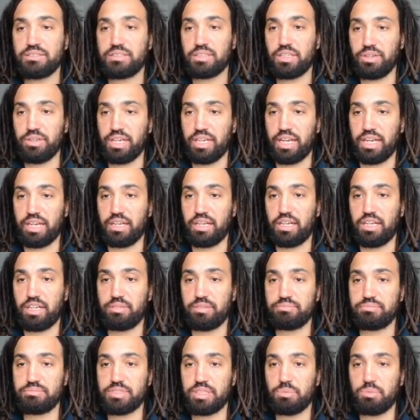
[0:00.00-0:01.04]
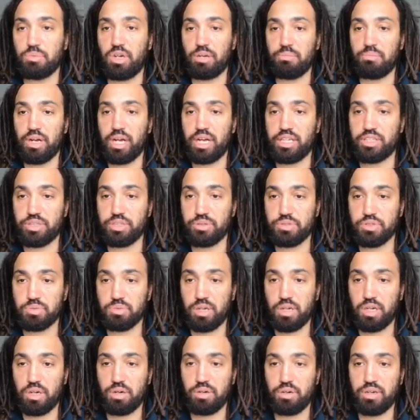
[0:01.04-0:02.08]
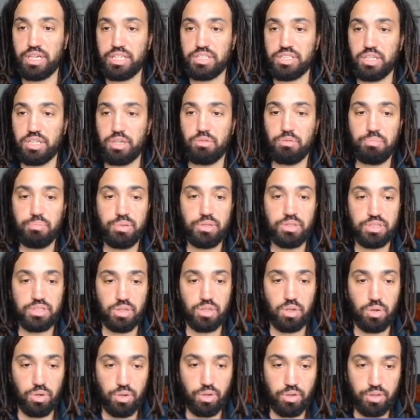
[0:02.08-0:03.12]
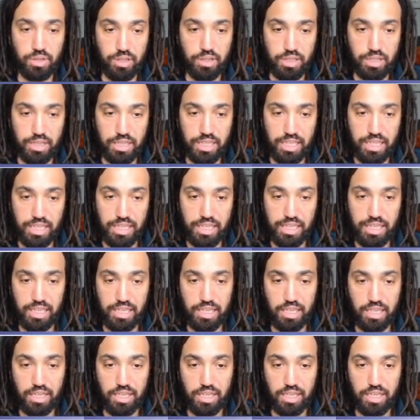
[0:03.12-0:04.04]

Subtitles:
Okay, what I might do as well is I will put on the